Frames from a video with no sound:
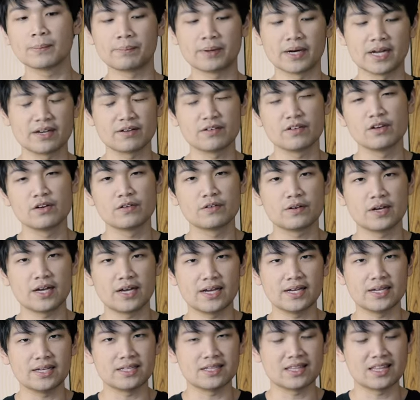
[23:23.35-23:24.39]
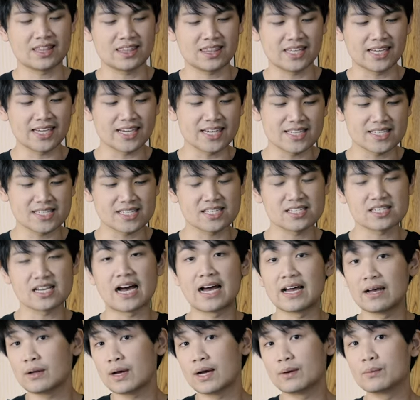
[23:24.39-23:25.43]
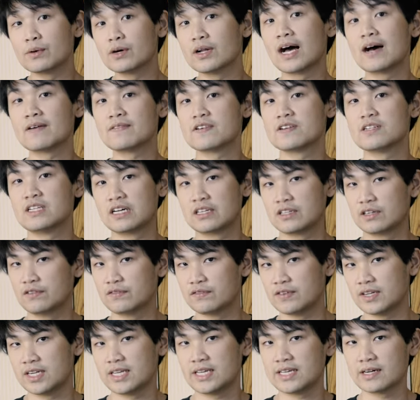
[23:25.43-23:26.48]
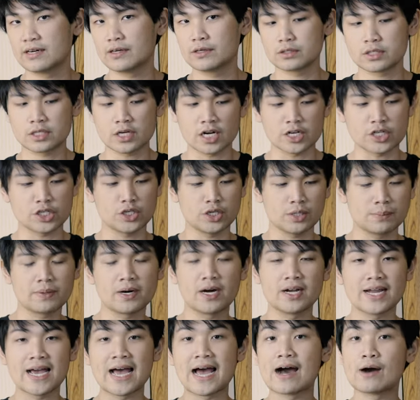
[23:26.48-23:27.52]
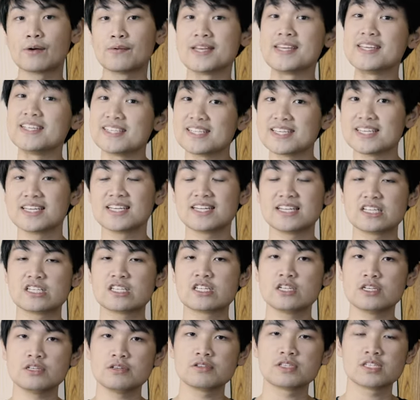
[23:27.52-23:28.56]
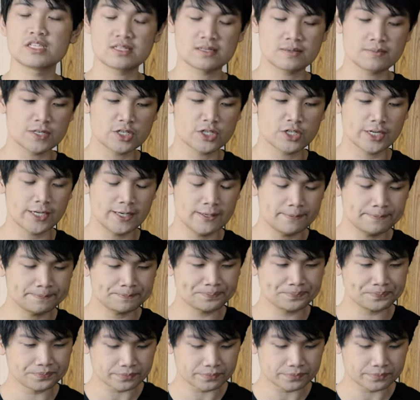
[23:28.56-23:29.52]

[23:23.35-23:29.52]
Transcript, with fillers: But the thing is, is I, I will have another video touching upon how easy it is to use this machine.